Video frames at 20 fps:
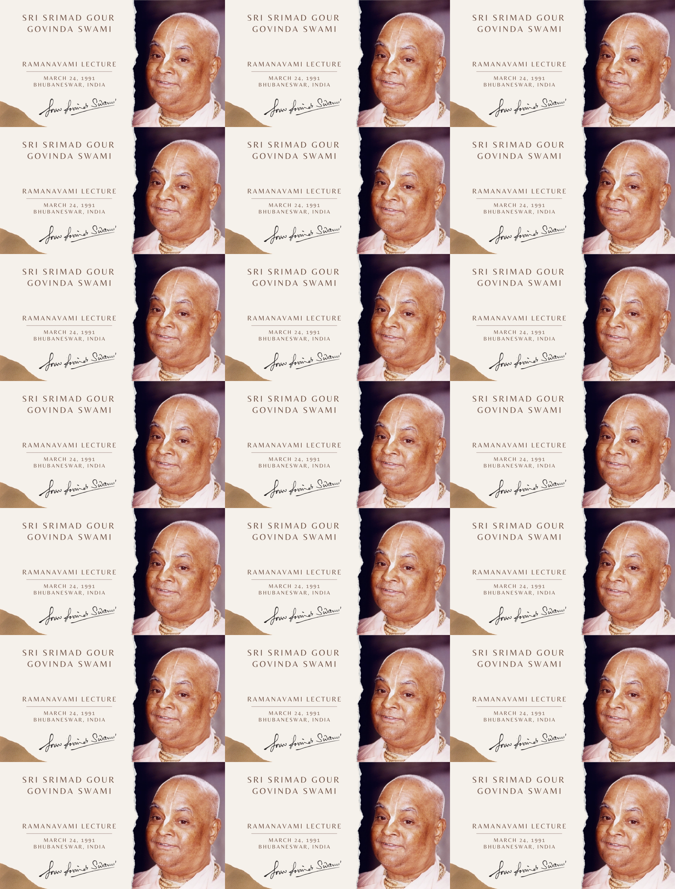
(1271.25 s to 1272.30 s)

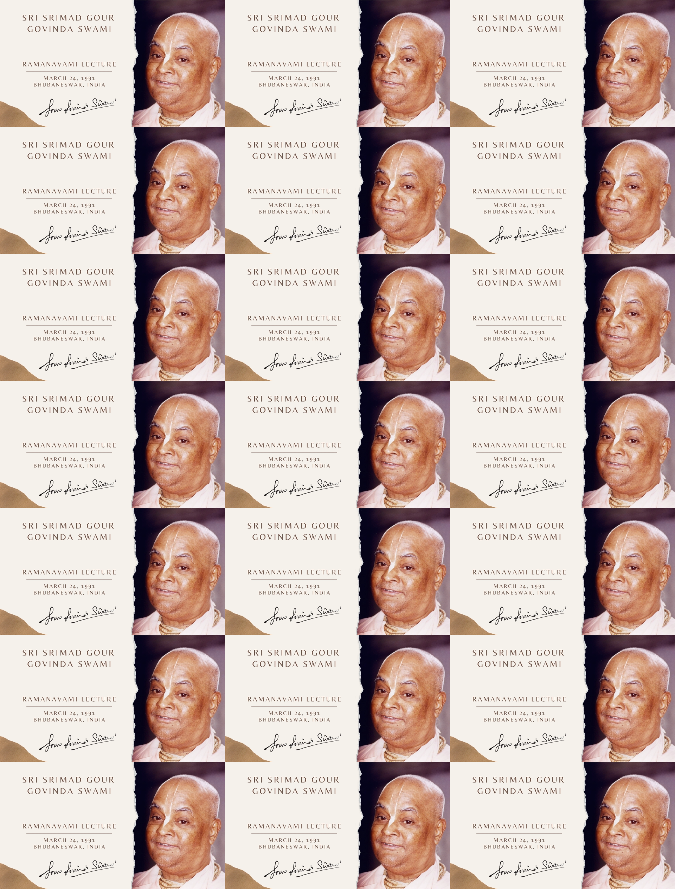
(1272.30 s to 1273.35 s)

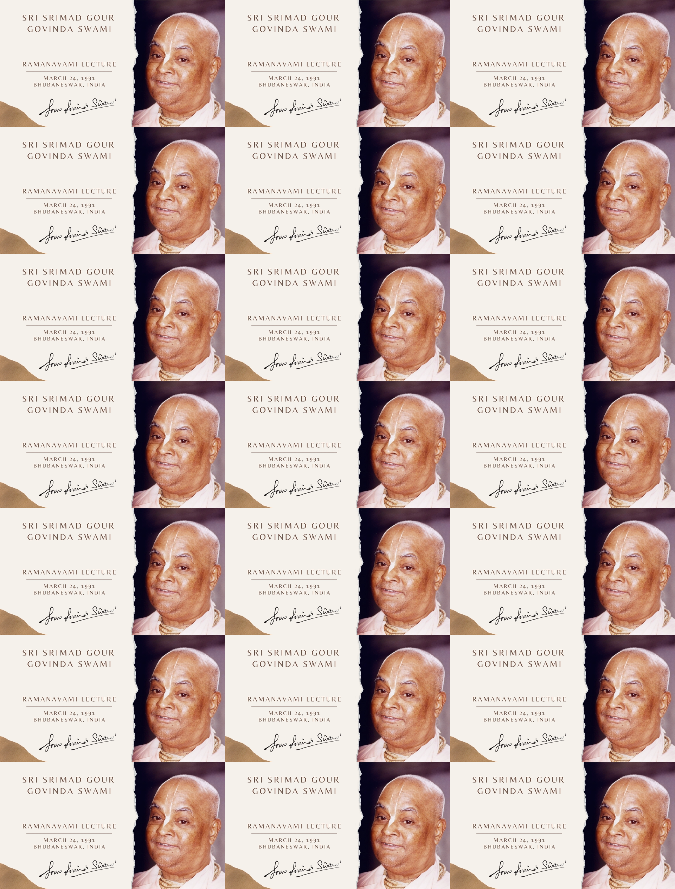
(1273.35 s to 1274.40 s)

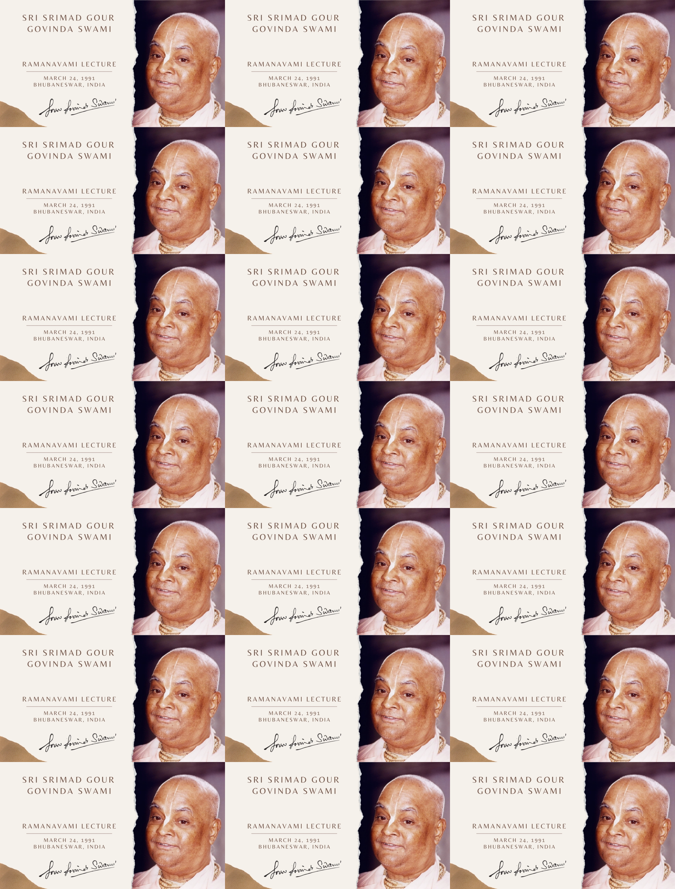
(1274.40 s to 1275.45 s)

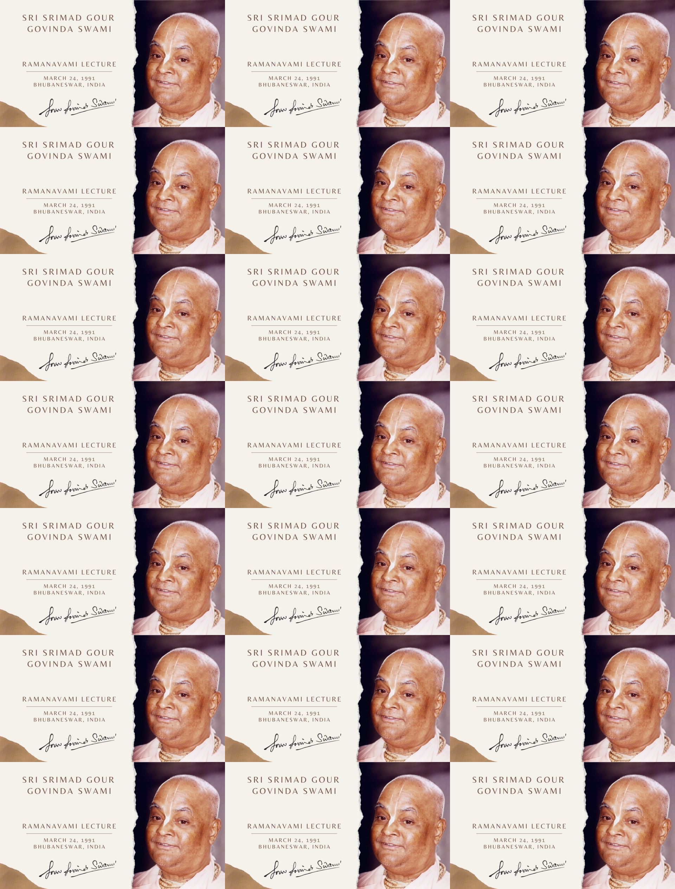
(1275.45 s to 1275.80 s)
[no speech]